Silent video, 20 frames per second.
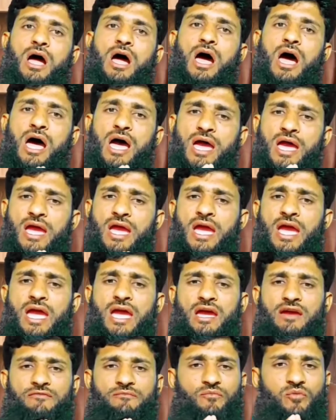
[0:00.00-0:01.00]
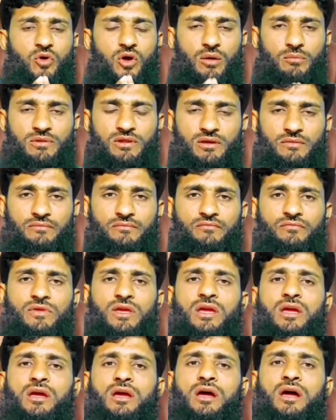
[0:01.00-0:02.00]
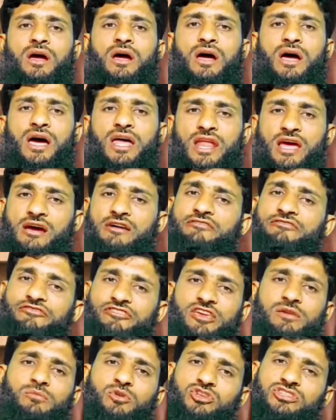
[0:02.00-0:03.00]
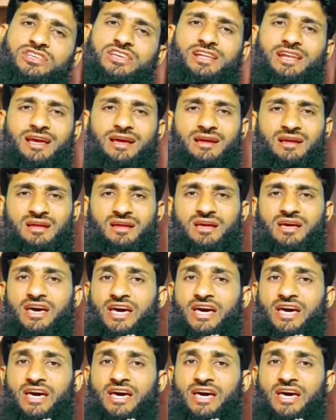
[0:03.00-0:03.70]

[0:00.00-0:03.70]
I have problem. Ana fi mushkila.